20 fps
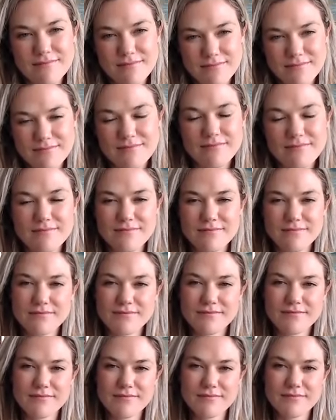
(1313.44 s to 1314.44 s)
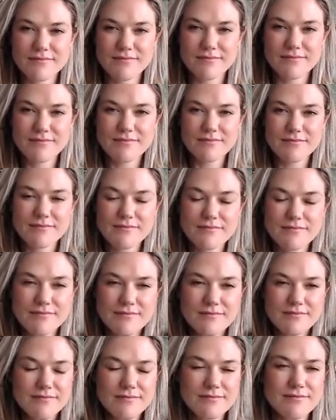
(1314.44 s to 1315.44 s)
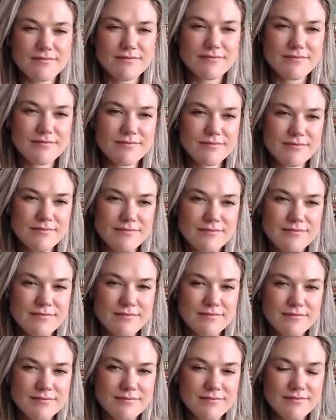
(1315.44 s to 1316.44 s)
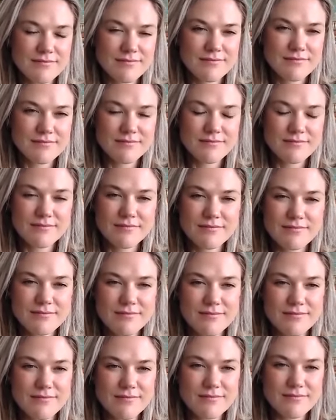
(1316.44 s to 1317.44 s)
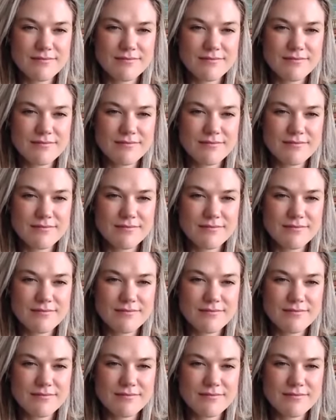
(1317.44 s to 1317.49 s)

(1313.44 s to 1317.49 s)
No words are spoken by the person on screen.